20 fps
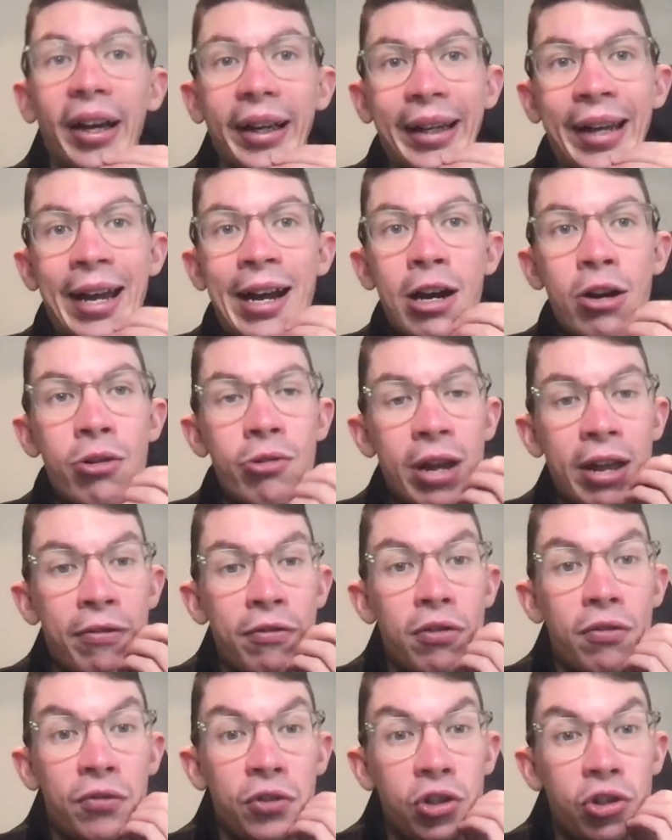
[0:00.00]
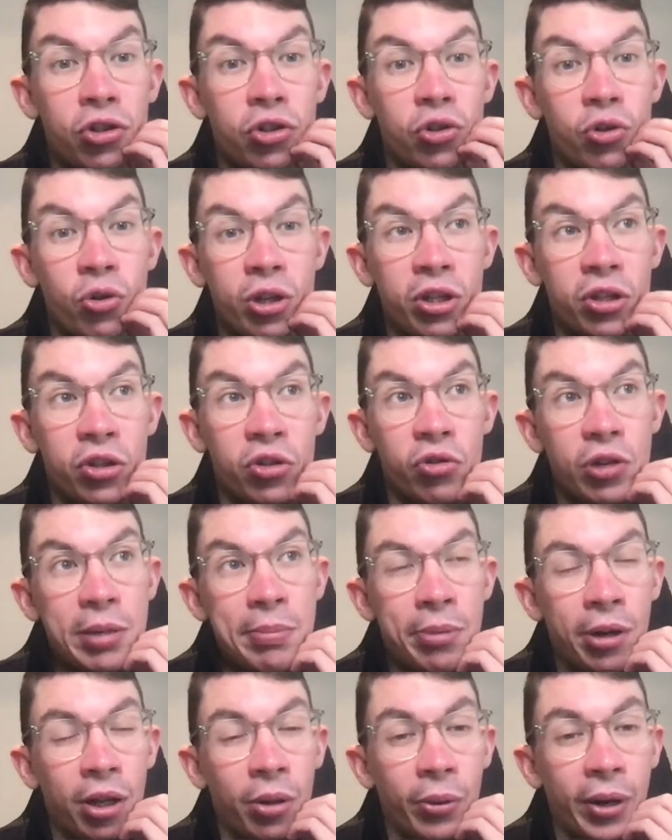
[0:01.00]
Cal, if you've just joined the
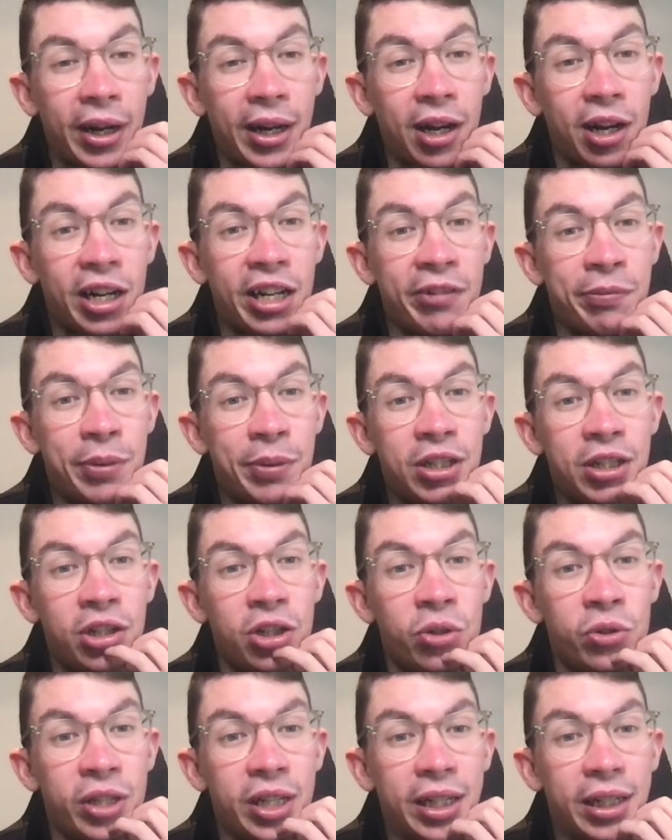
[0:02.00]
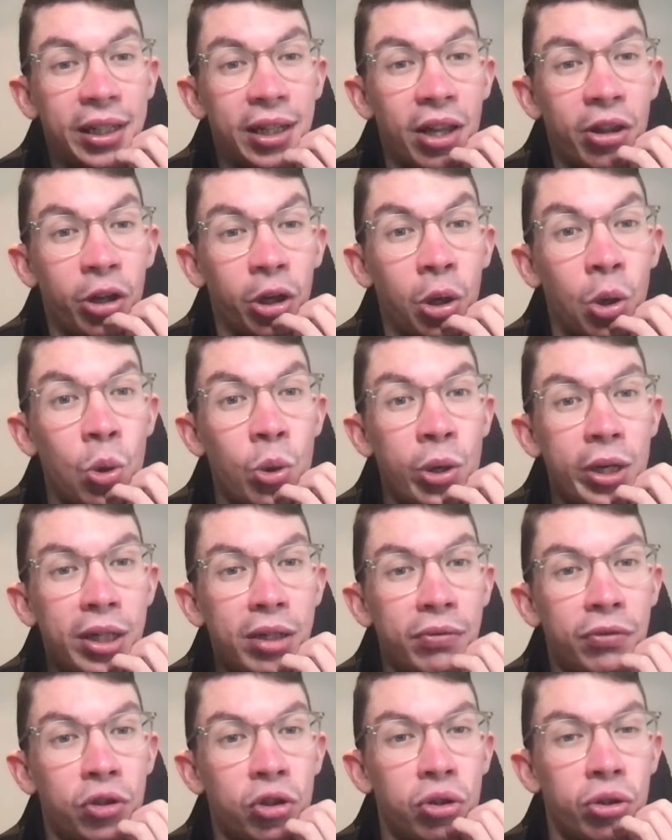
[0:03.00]
stream, by the way, I have been using the coin
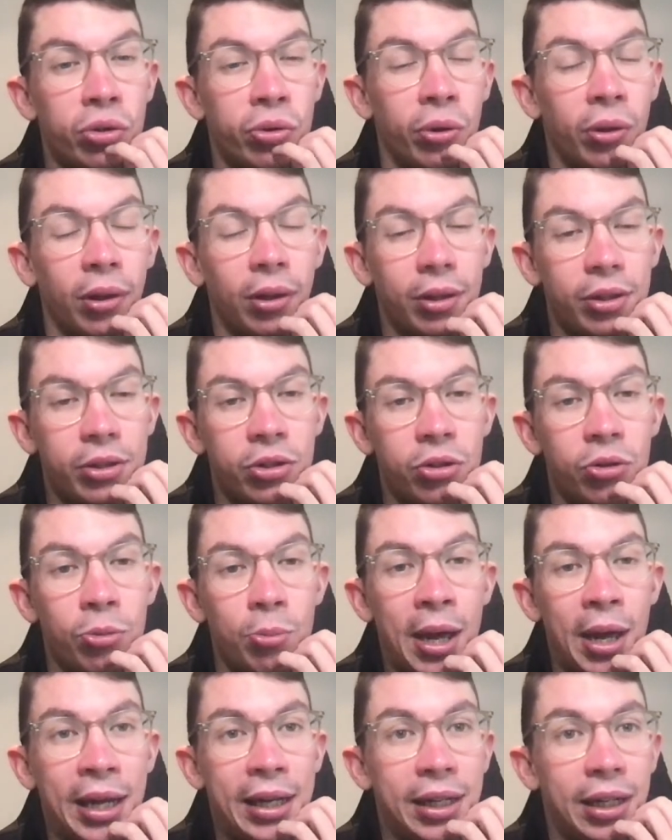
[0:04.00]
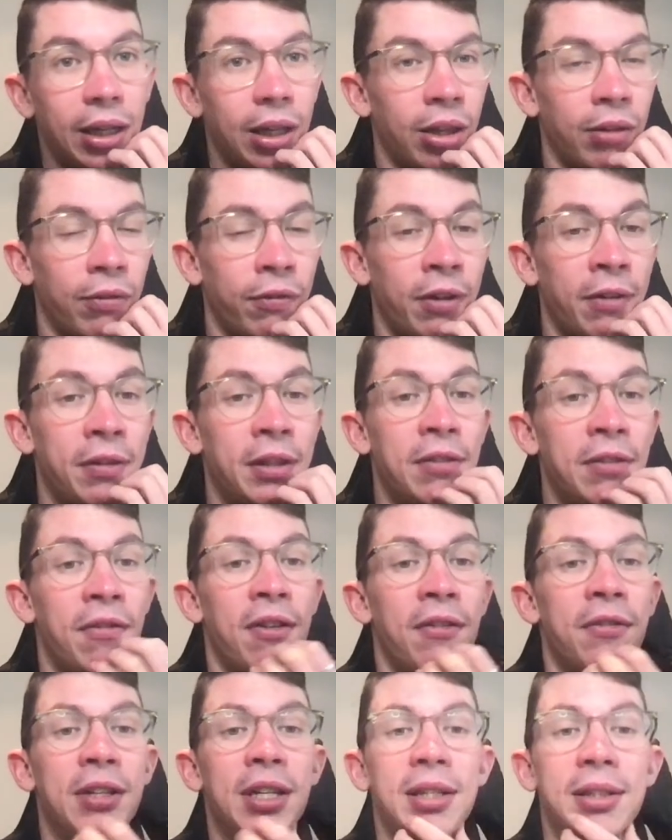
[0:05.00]
of truth to make the
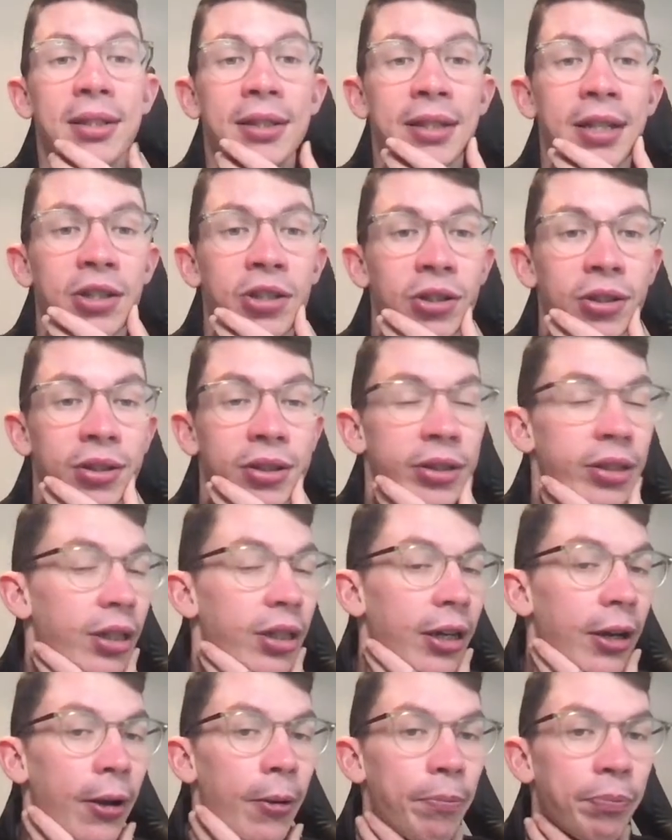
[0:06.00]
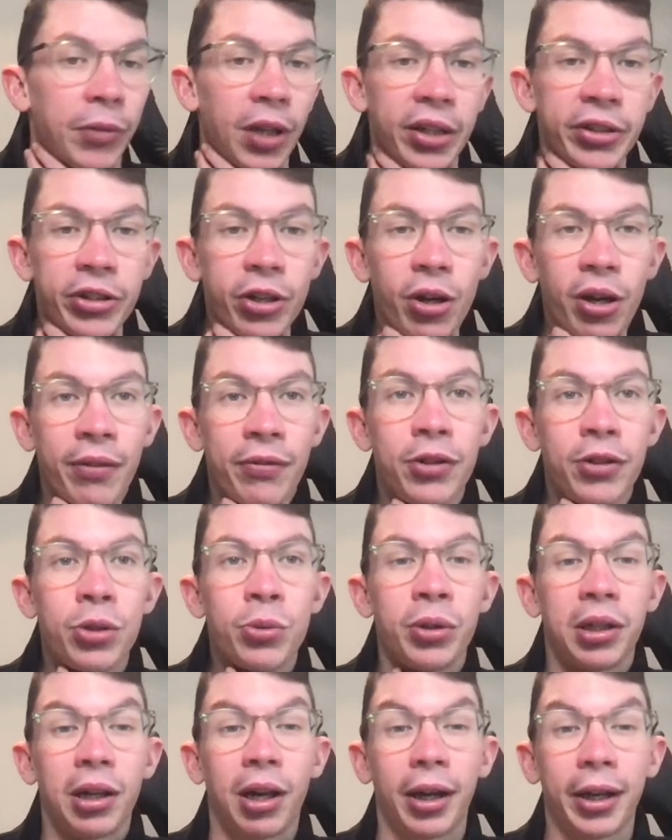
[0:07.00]
50-50 decisions. So if you
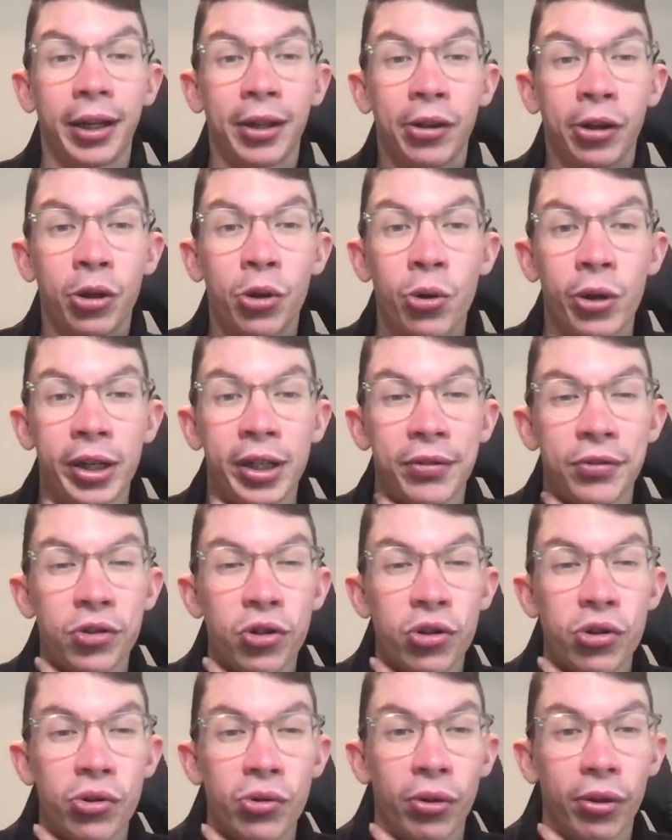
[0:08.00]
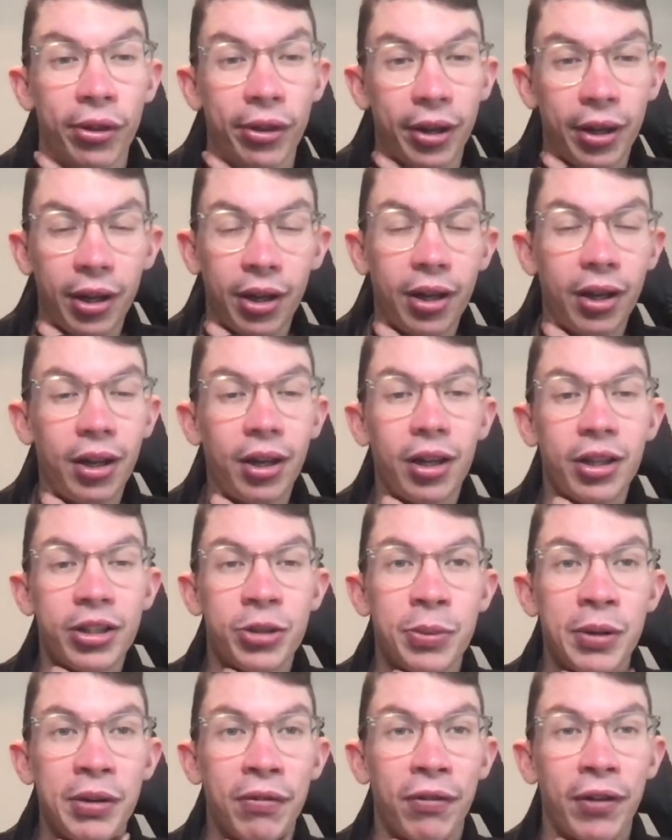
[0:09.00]
would like the coin of truth
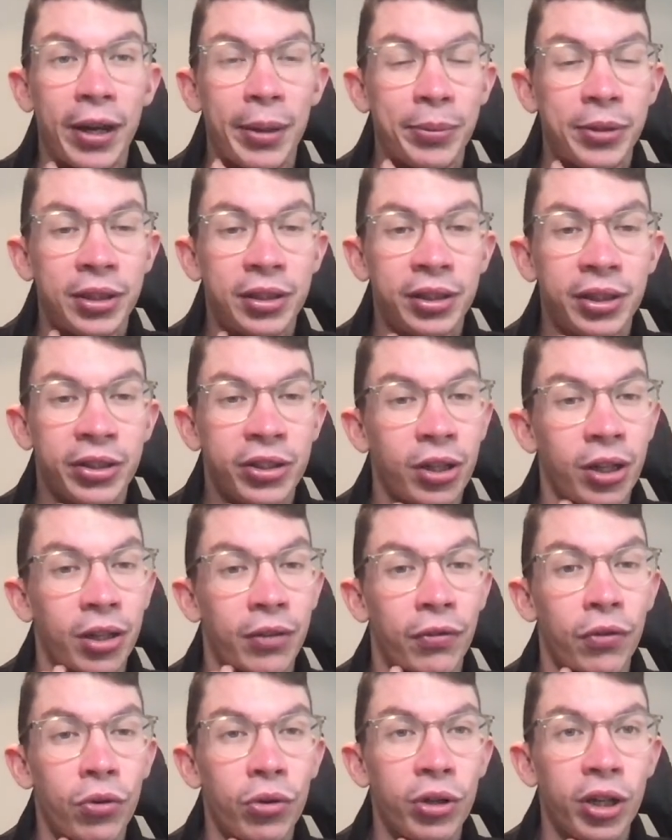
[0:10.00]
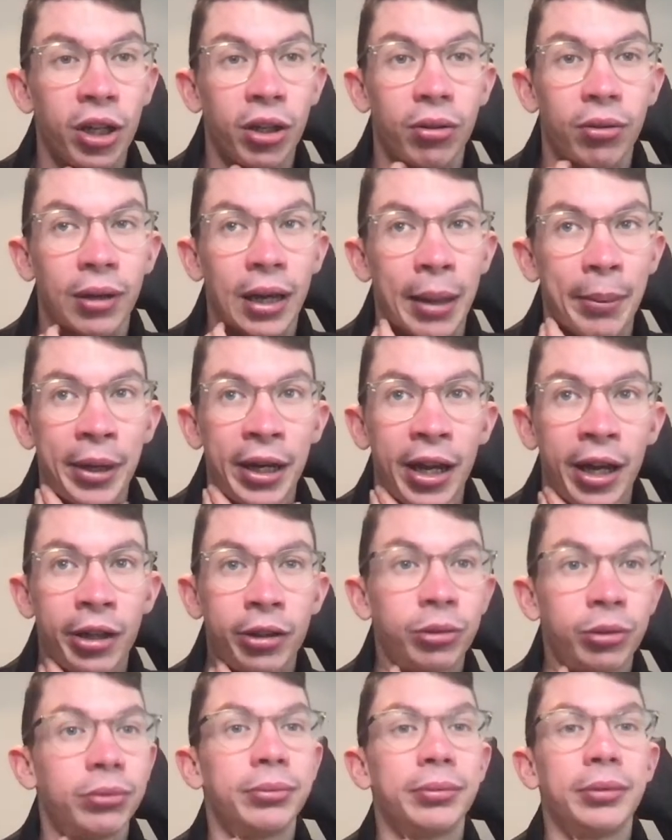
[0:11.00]
to be flipped and decide for you, let me
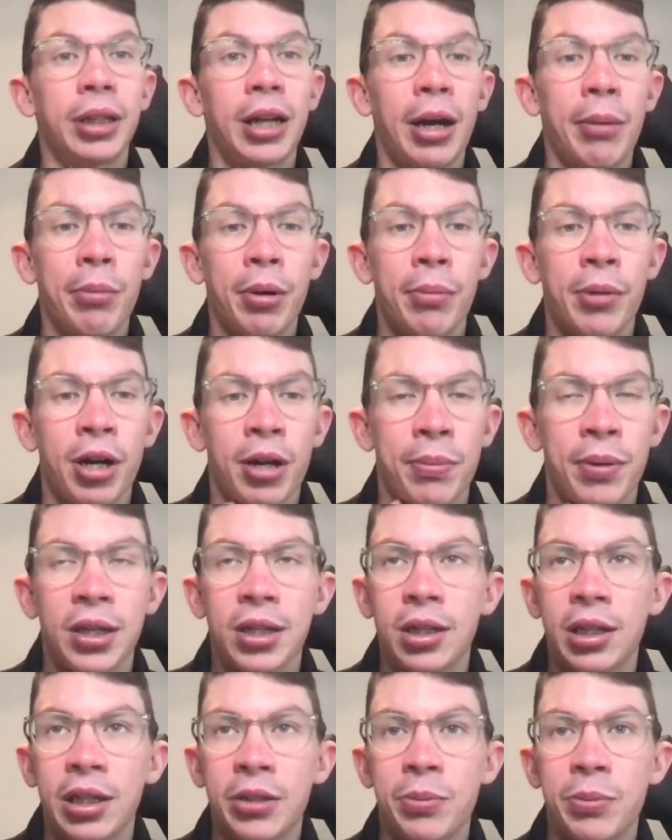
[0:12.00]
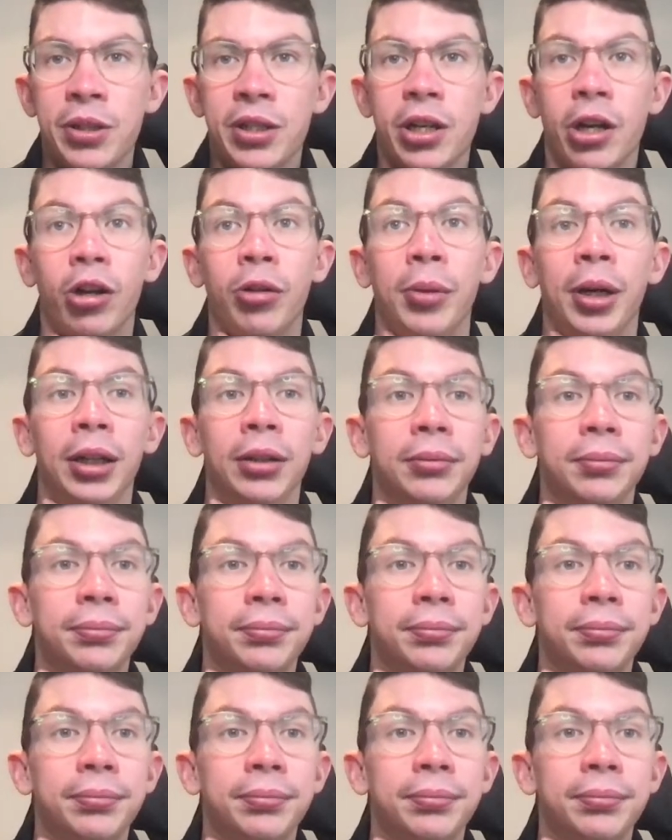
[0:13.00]
know. But my opinion is Mitoma.